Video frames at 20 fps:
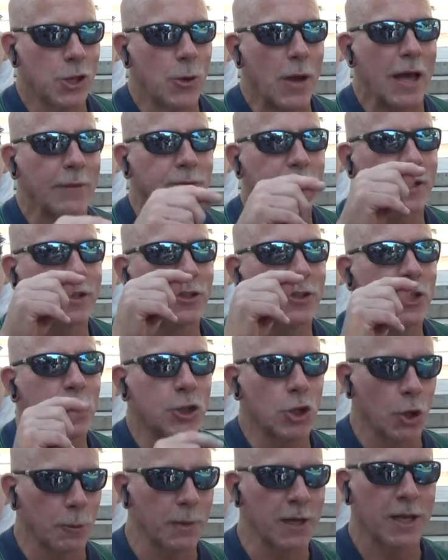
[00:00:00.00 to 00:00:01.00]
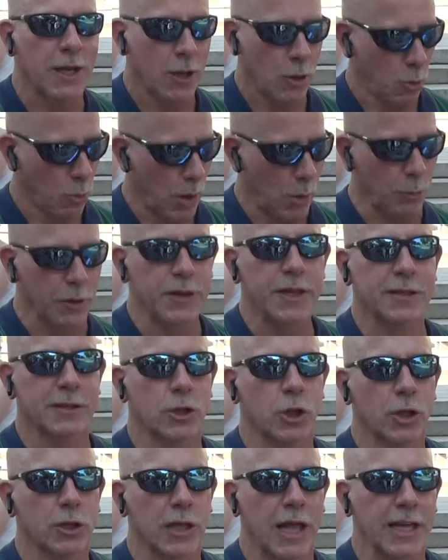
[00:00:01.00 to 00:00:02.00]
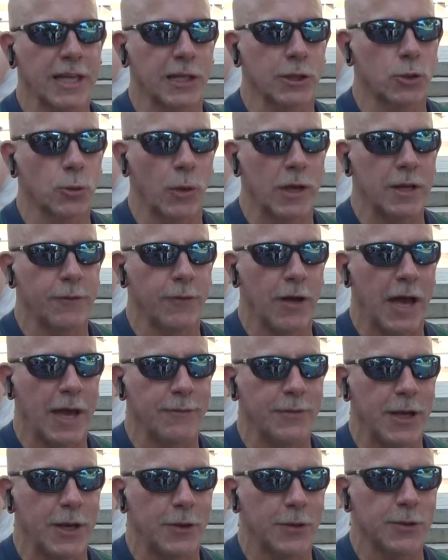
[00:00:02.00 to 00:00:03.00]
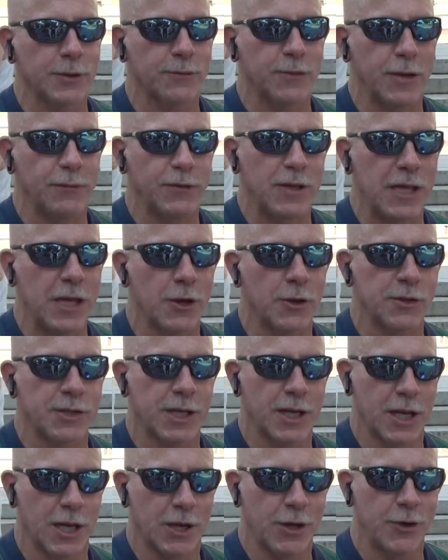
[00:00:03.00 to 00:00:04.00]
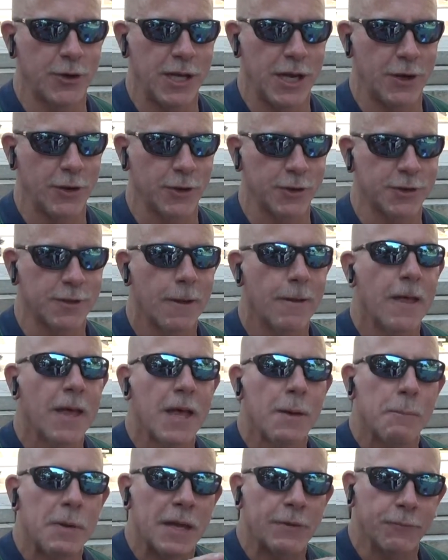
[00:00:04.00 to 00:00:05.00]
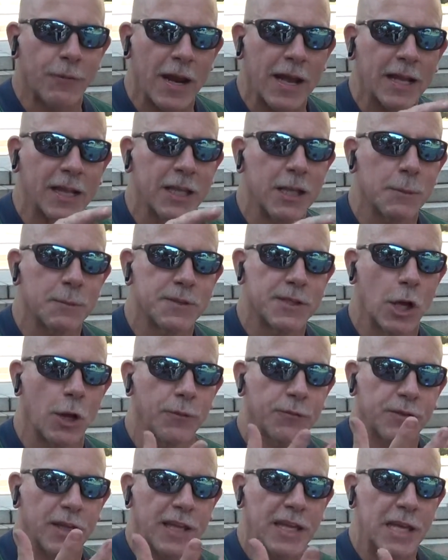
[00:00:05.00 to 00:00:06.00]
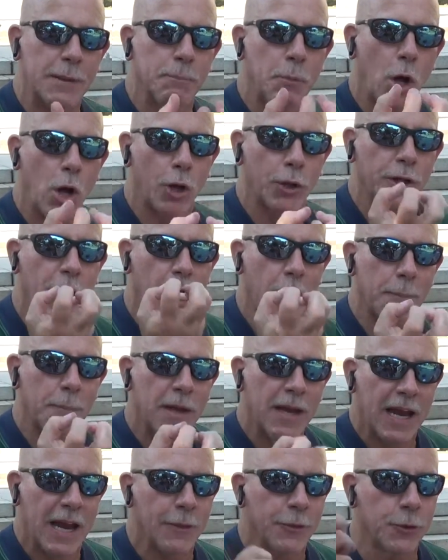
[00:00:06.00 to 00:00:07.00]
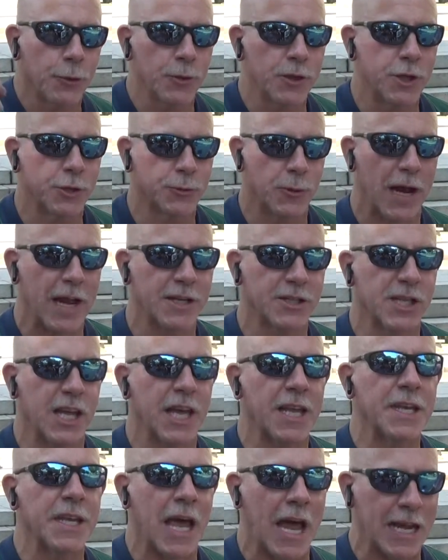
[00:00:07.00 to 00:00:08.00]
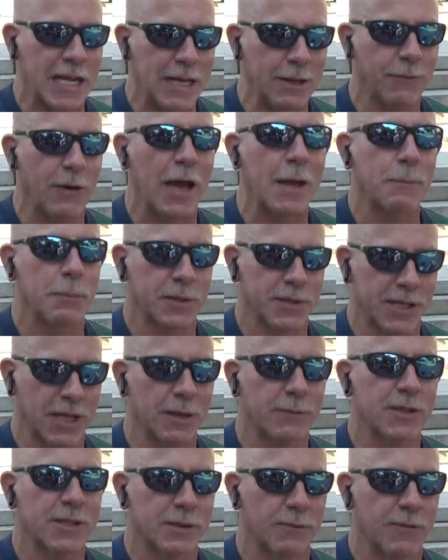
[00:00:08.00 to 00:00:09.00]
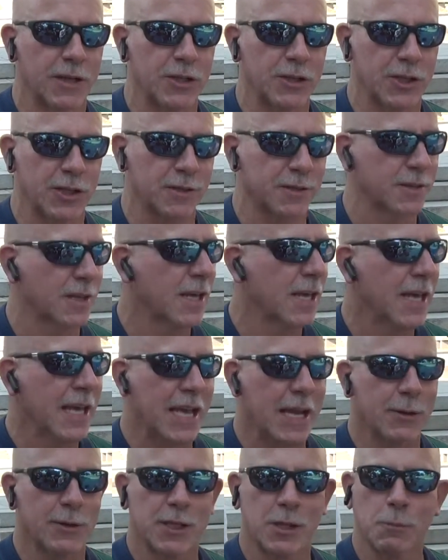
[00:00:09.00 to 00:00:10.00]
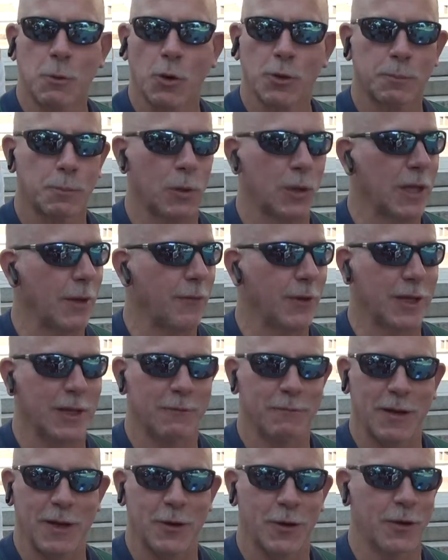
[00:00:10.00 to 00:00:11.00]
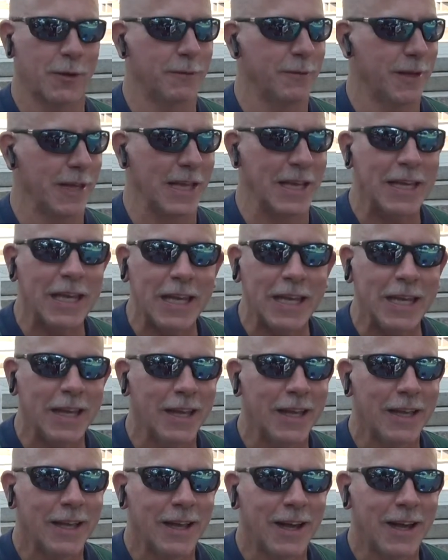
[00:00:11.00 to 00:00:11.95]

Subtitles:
You have to determine what will this look like in 25 years, 50 years, and 100 years. Ben Franklin himself said he balled up and threw in the trash can 95% of his inventions. He was the most prolific inventor of any